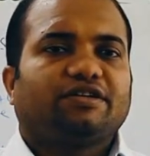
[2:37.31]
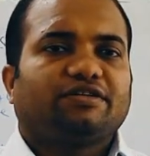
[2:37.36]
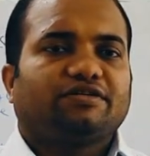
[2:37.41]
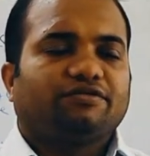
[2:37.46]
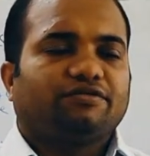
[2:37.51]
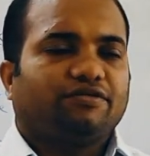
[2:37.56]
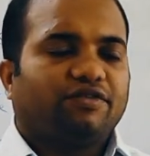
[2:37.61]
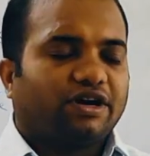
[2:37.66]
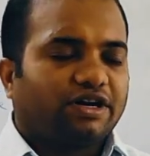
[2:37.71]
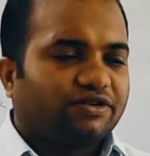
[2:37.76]

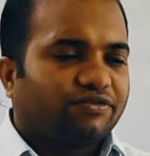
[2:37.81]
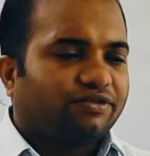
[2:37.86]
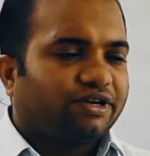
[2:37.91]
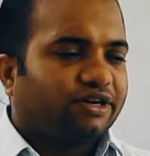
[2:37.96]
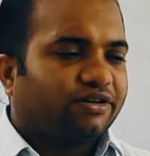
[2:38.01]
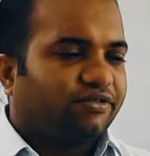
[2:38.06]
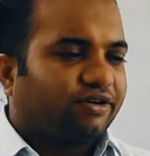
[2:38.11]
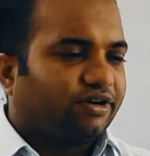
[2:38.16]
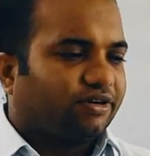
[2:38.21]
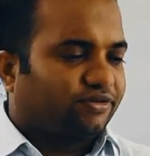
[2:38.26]
what we
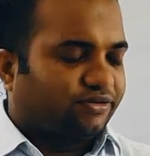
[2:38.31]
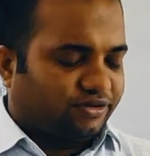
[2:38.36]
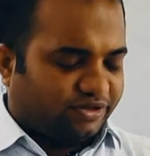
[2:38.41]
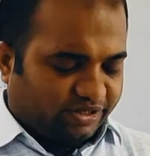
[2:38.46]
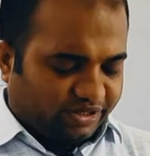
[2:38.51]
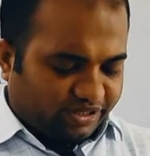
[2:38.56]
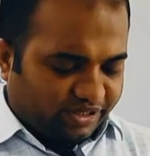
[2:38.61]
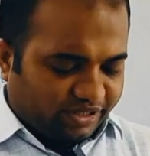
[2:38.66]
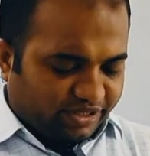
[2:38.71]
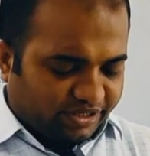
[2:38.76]
are going to
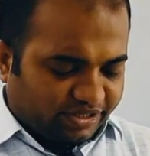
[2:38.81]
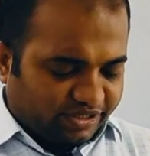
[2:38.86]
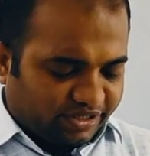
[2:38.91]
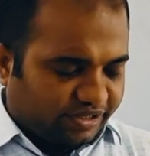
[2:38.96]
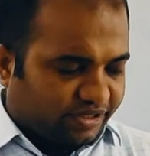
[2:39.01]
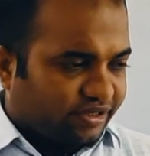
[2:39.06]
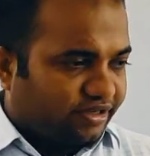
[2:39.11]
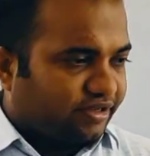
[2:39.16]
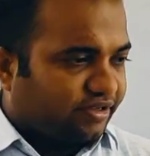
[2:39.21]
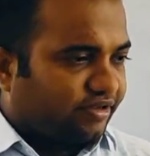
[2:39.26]
see
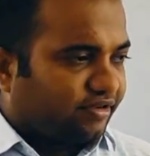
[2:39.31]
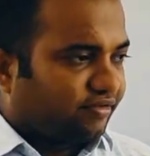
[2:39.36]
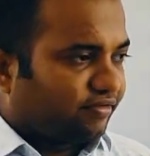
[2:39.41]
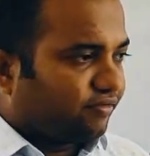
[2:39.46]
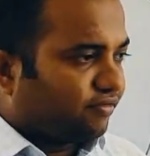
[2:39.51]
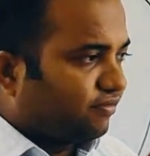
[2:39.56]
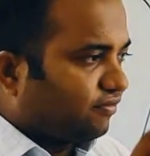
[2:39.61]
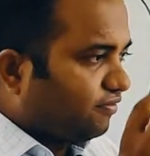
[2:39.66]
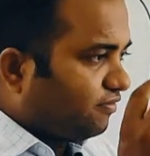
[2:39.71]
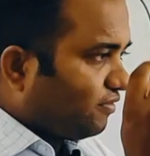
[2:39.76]
is,
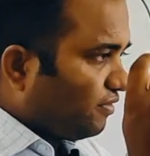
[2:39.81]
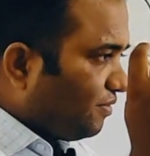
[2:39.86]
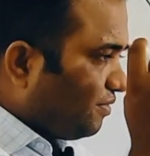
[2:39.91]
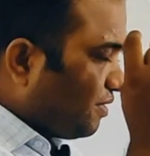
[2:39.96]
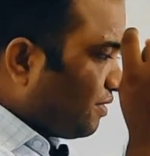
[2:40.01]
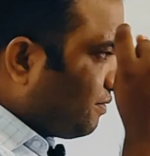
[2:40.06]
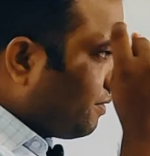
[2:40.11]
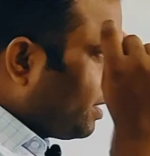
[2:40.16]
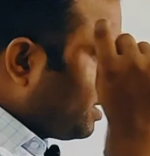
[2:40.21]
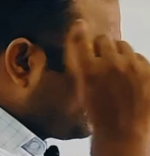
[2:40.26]
if
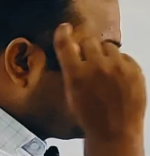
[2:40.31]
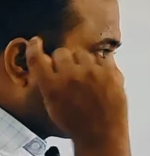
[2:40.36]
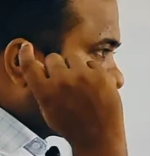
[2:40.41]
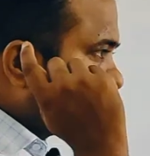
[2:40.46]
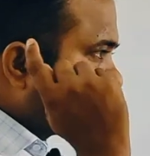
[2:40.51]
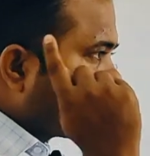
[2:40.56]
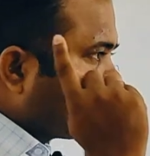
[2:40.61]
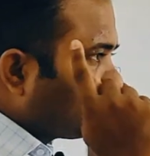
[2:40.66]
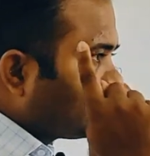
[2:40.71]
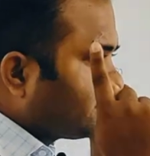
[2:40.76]
you are wearing
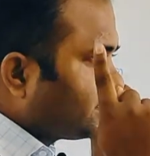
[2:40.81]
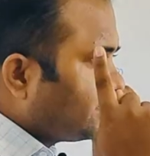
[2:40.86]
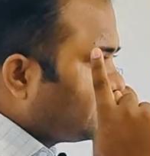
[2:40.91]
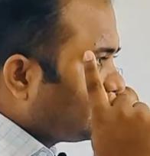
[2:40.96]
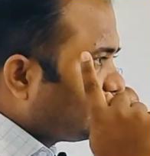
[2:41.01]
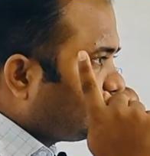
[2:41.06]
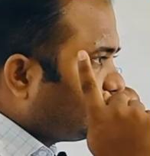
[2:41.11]
glasses,